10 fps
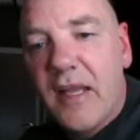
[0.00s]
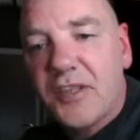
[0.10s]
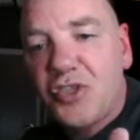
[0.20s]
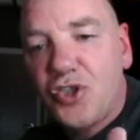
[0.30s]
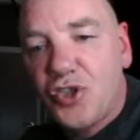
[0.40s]

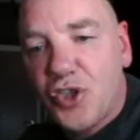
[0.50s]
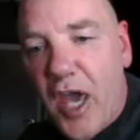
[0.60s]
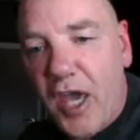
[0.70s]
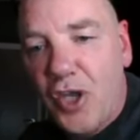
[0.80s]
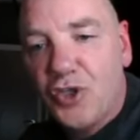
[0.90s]
that there's
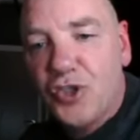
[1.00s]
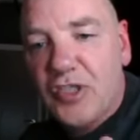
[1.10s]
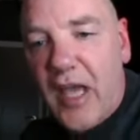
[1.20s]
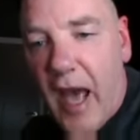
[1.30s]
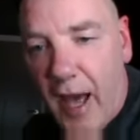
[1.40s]

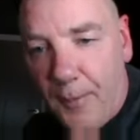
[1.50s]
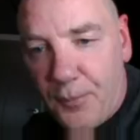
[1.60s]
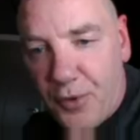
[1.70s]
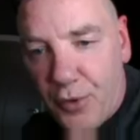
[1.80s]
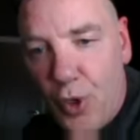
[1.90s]
changes
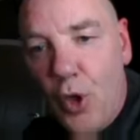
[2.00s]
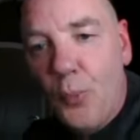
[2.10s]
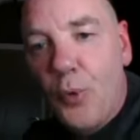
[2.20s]
happening.